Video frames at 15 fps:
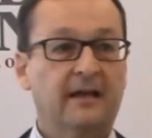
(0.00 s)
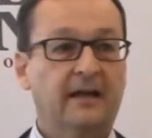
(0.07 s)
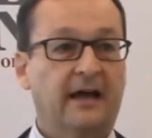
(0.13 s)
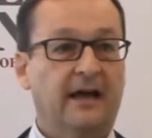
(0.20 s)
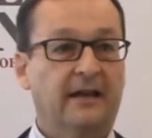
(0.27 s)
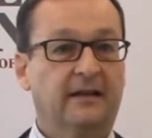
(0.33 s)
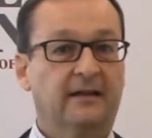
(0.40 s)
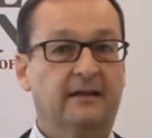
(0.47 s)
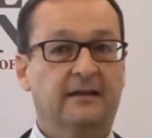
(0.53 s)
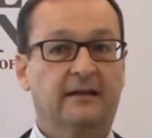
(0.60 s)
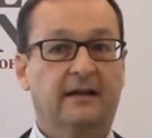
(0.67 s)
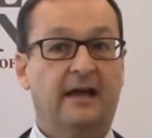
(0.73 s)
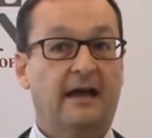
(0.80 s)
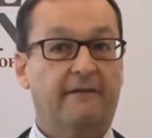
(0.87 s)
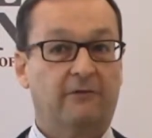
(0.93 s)
and
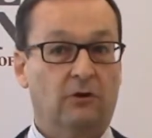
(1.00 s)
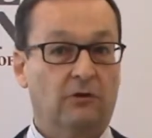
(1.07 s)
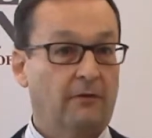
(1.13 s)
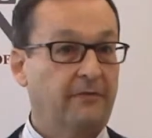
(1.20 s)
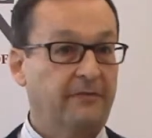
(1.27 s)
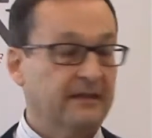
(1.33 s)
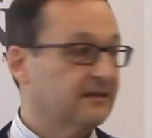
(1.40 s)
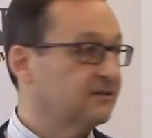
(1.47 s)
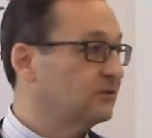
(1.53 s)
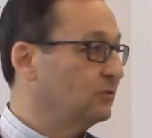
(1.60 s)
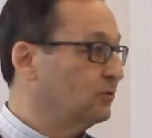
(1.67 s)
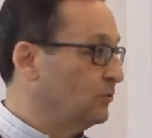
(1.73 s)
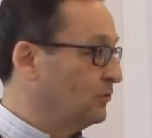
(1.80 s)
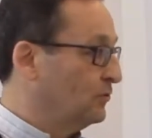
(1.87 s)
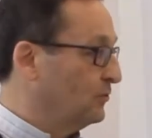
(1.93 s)
have a lot of things
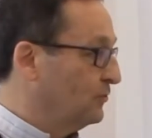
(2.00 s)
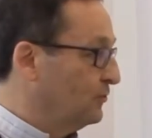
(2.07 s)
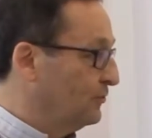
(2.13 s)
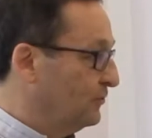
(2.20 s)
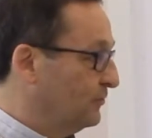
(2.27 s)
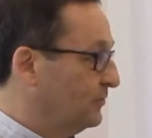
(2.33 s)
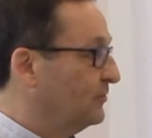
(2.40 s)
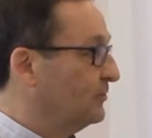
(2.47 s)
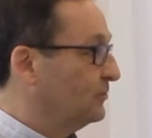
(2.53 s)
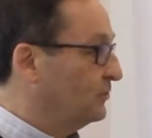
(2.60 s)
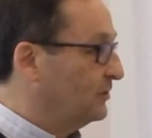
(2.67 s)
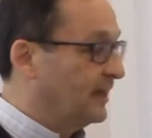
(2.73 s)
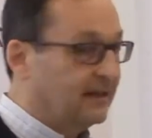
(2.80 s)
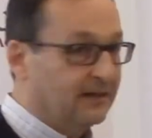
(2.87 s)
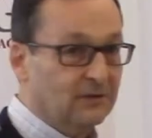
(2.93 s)
to
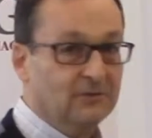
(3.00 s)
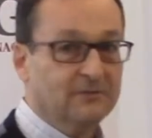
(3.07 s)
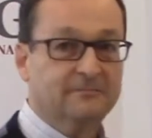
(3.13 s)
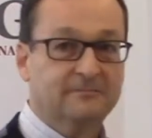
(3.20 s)
tell you.